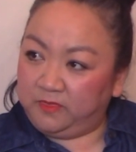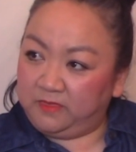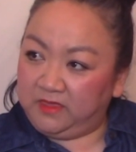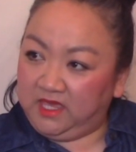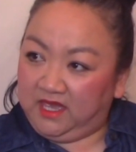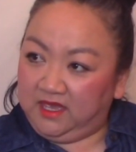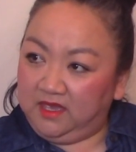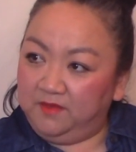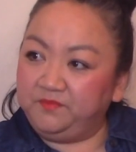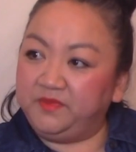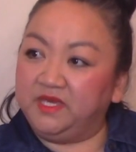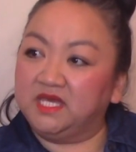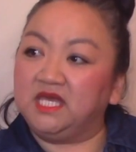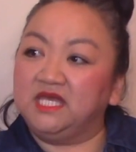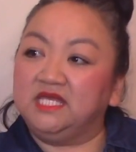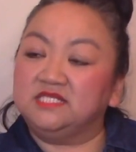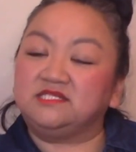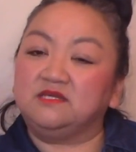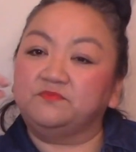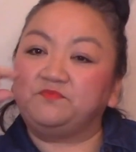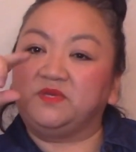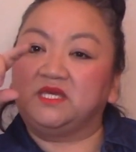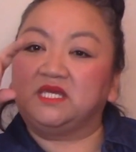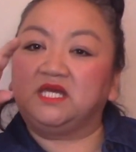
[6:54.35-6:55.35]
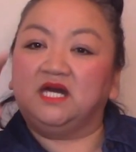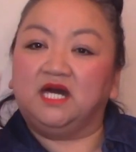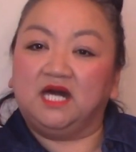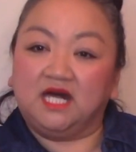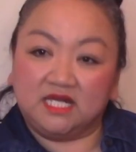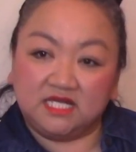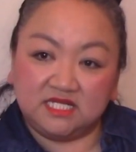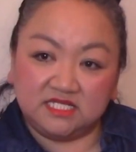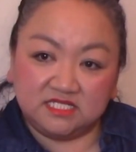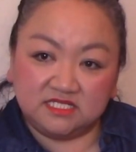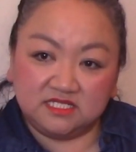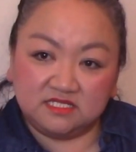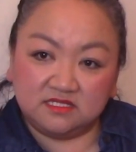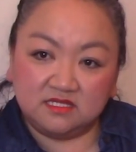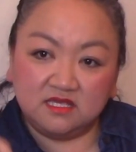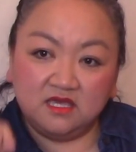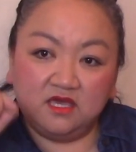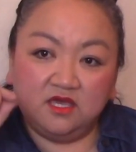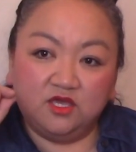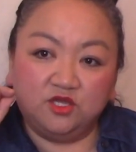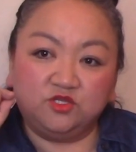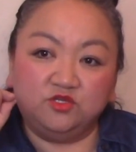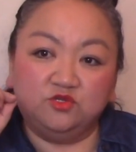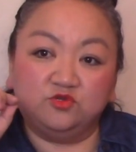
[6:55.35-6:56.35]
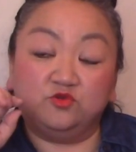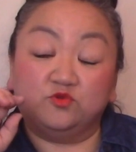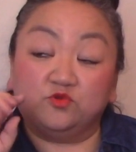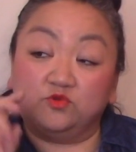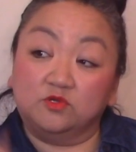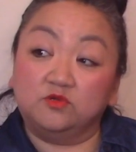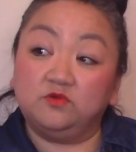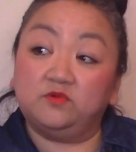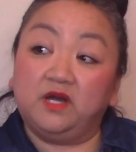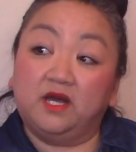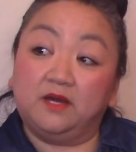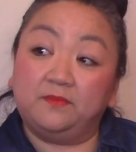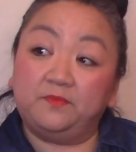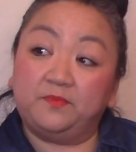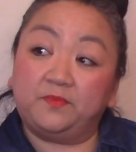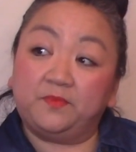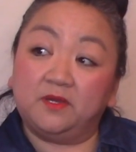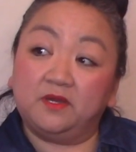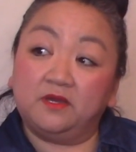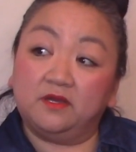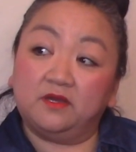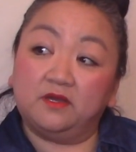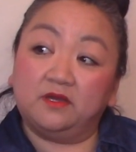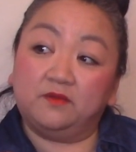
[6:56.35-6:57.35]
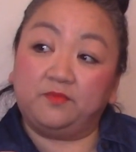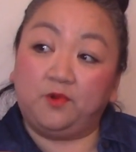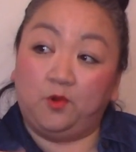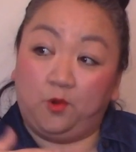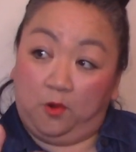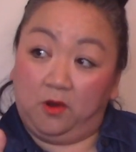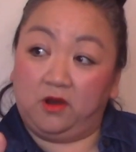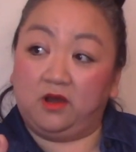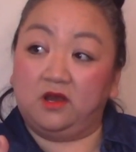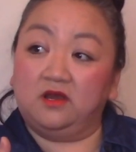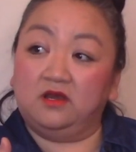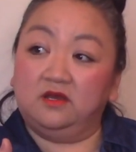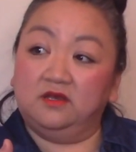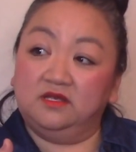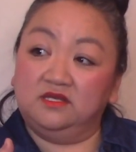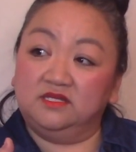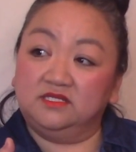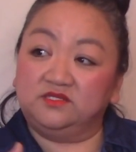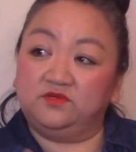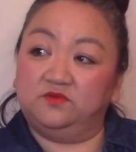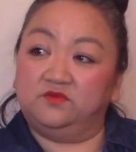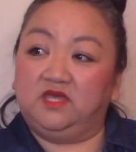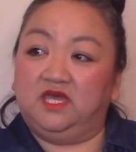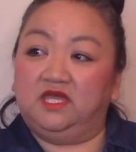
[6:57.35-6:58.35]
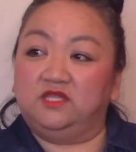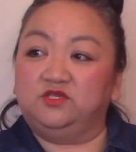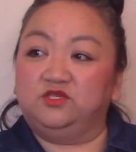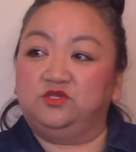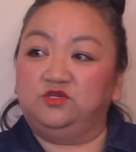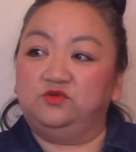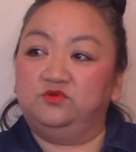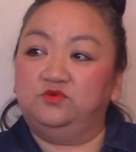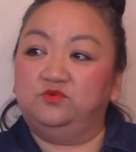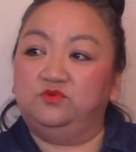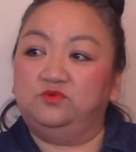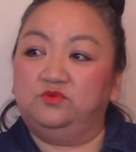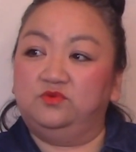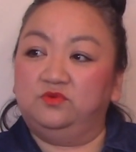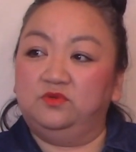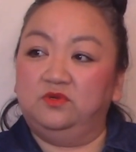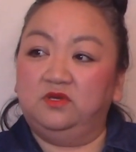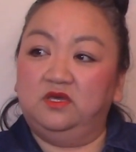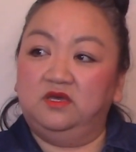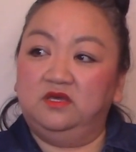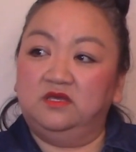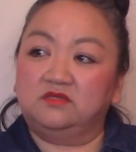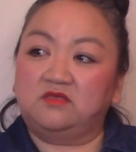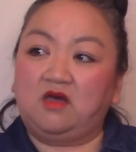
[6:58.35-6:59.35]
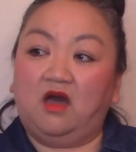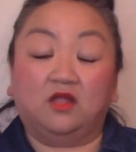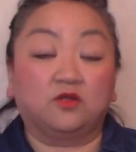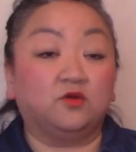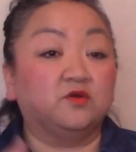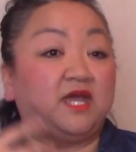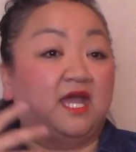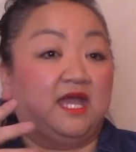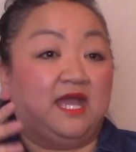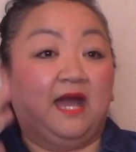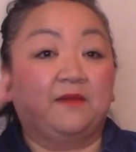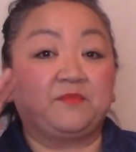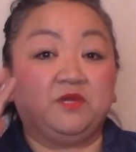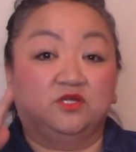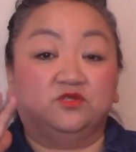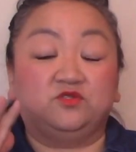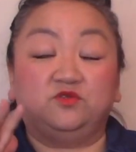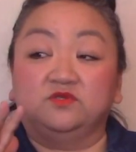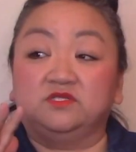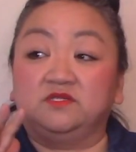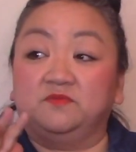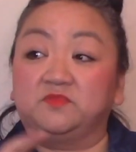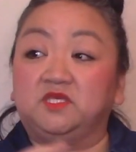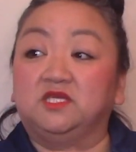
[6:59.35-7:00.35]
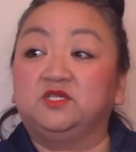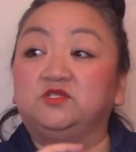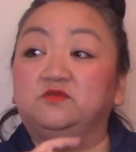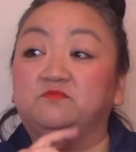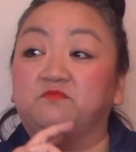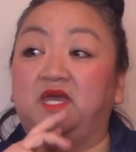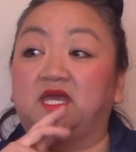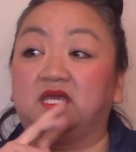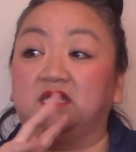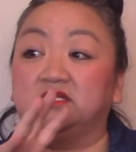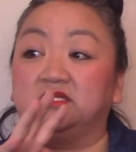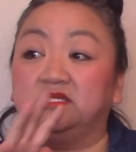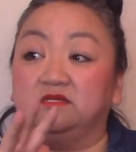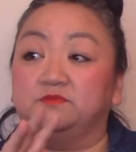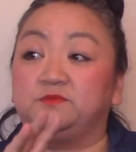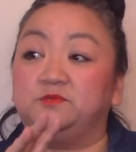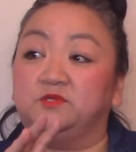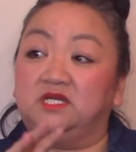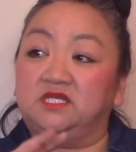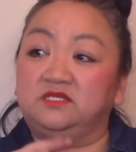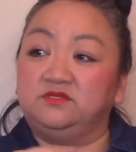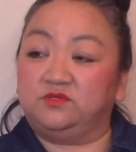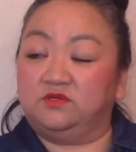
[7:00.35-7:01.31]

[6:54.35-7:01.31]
Okay. Is it because you grew up poor? So then you thought, okay, I'm going to do something to make a difference?